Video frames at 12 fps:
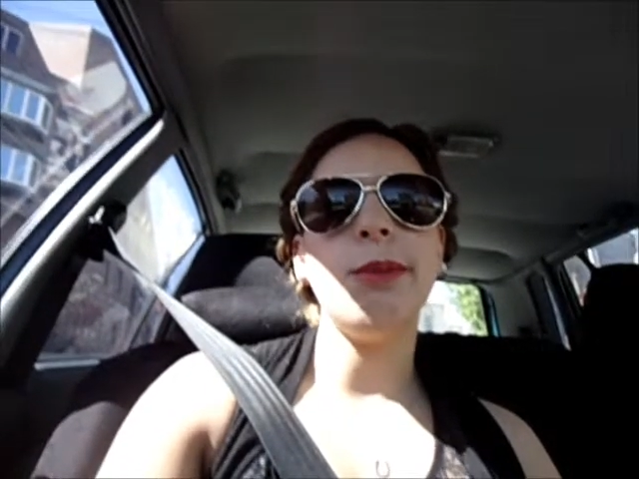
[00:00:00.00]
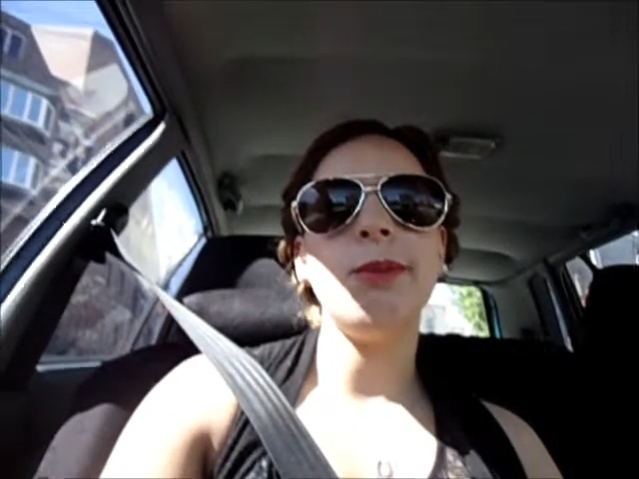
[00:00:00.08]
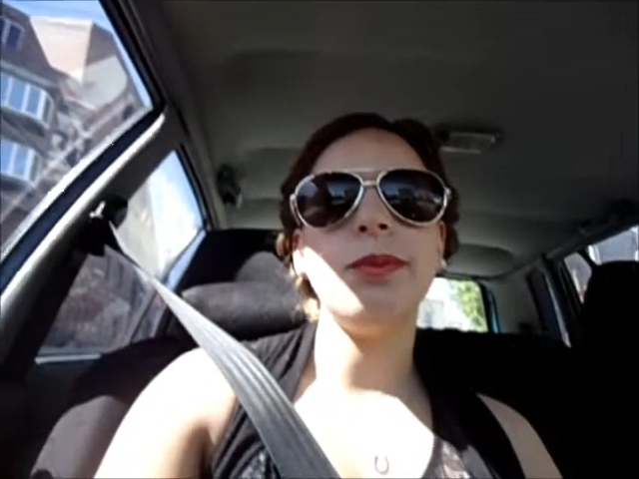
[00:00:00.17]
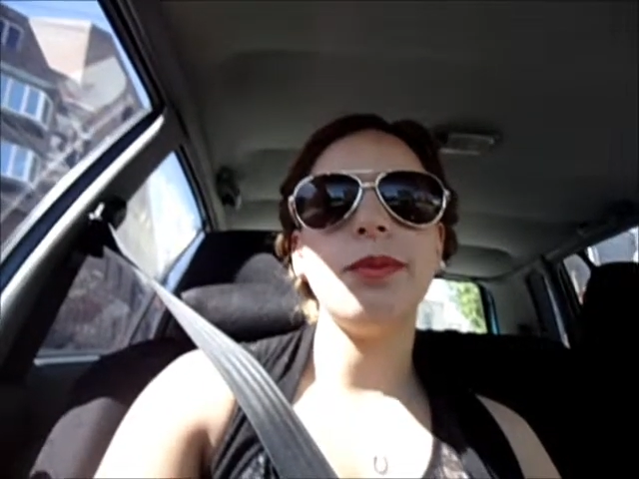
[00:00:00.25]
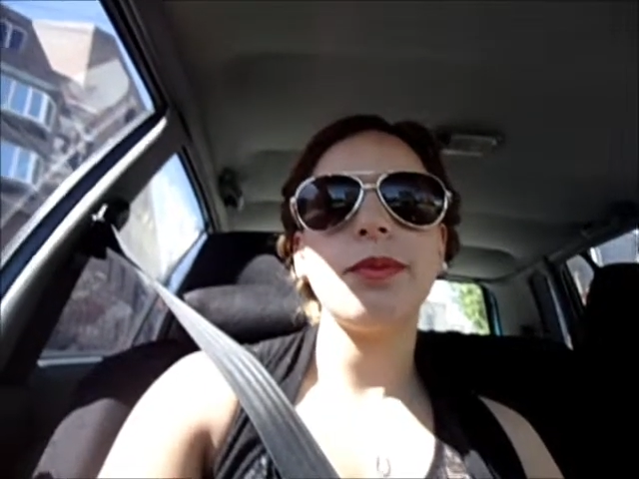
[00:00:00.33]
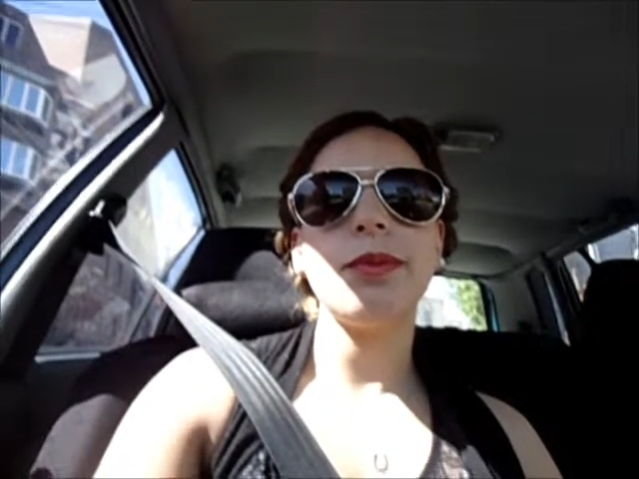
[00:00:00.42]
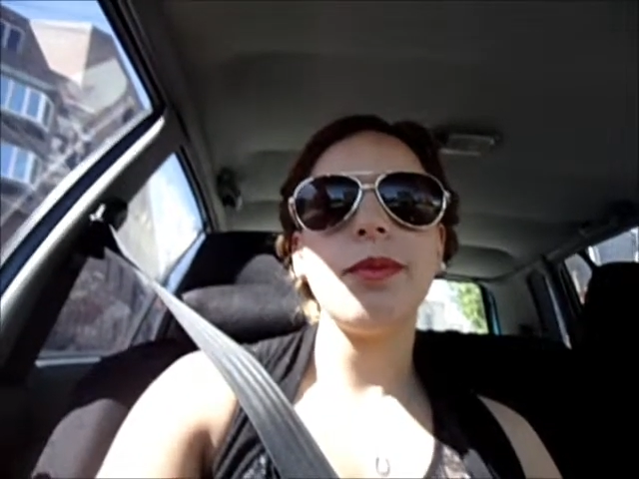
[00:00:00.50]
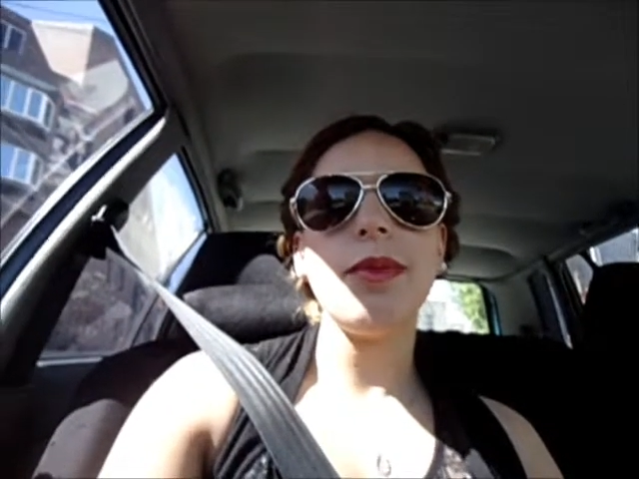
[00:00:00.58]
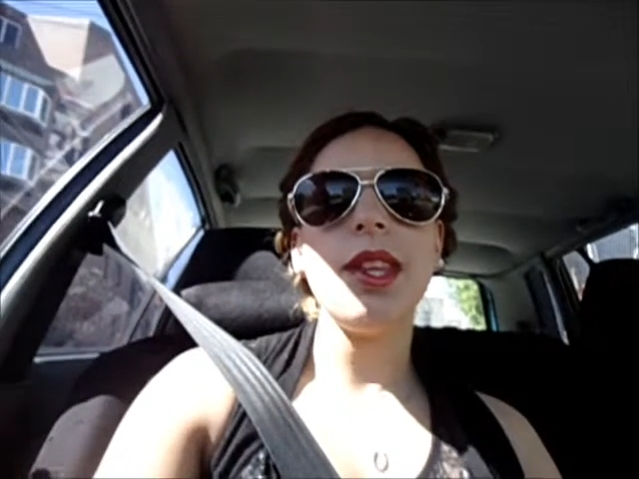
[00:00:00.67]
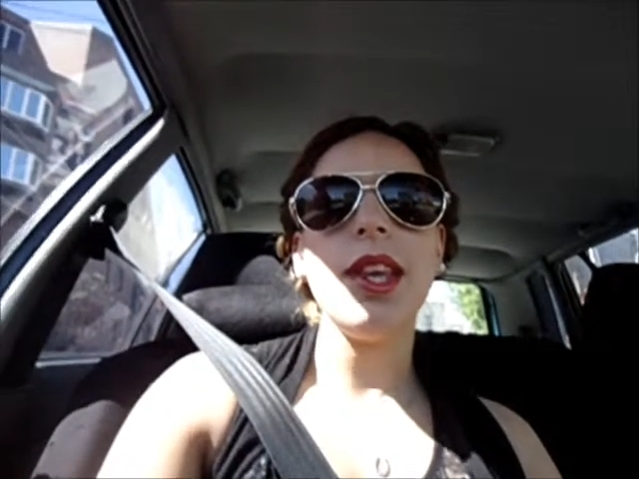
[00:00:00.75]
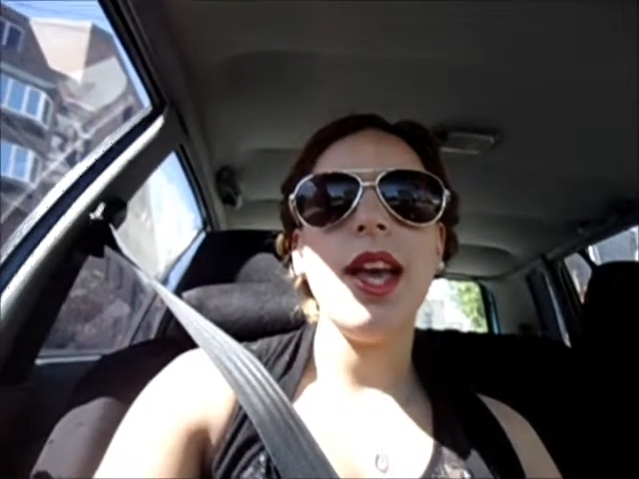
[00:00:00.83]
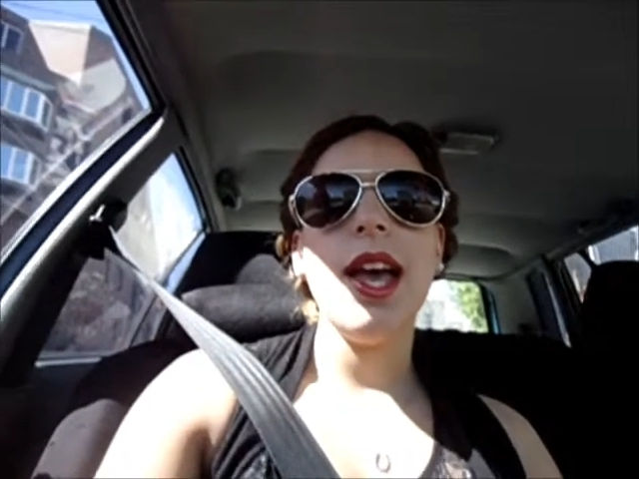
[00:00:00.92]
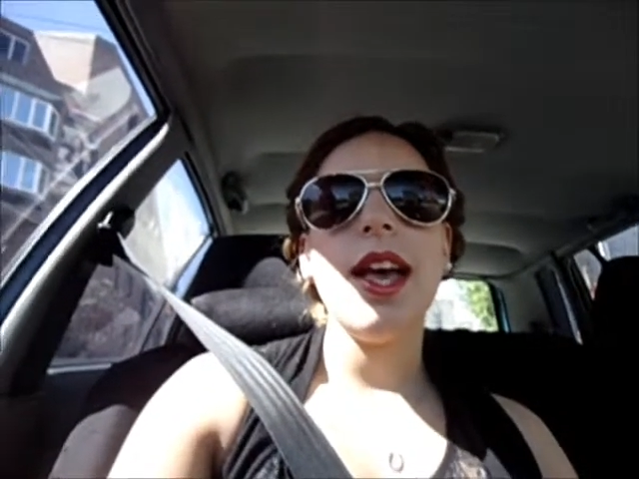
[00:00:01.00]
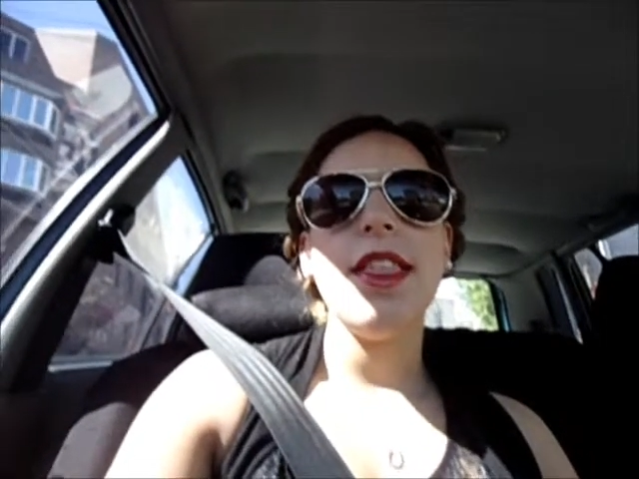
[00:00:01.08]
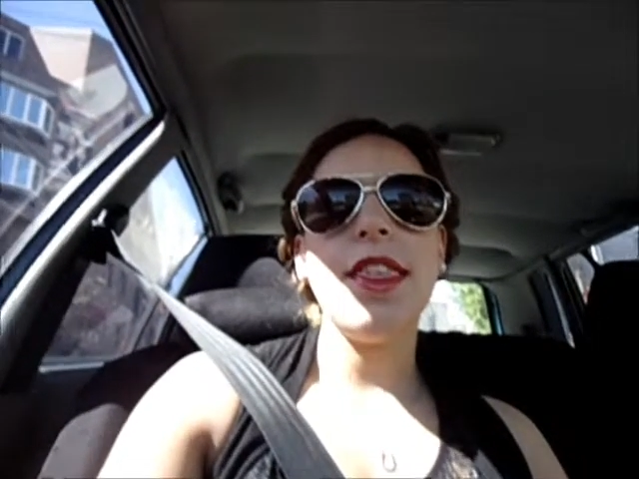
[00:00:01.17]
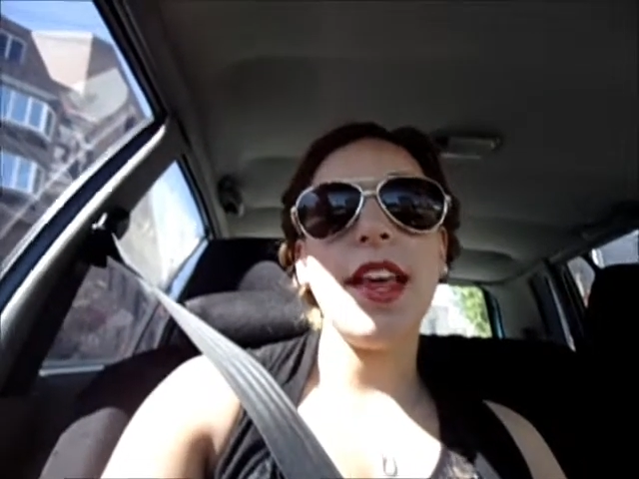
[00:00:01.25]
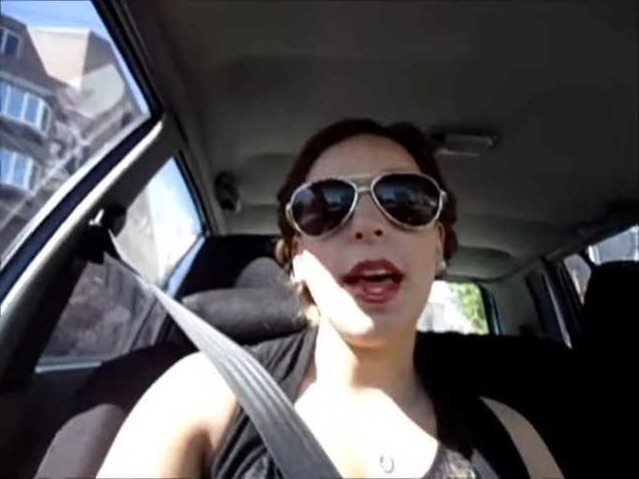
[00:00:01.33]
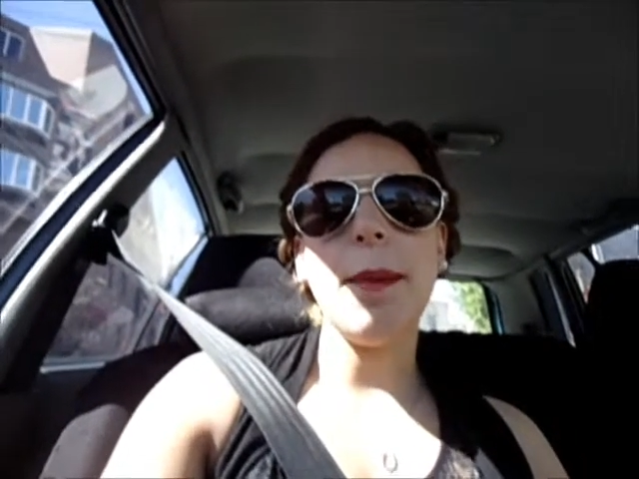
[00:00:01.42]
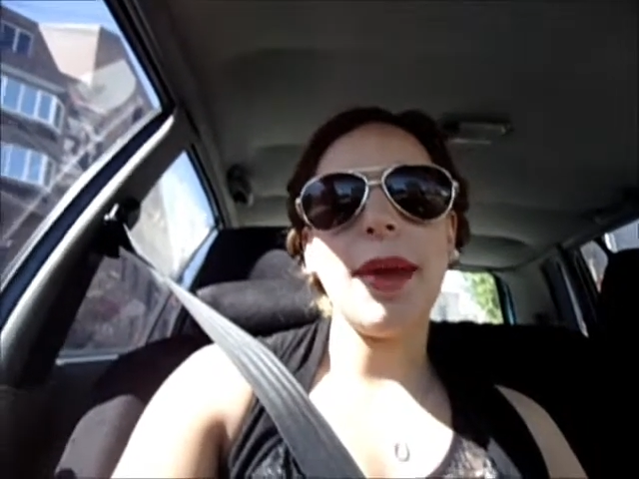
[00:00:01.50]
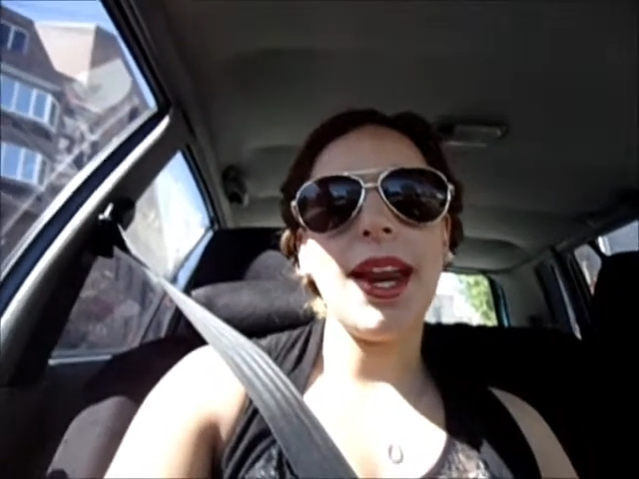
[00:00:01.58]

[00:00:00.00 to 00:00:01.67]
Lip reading: I think I'm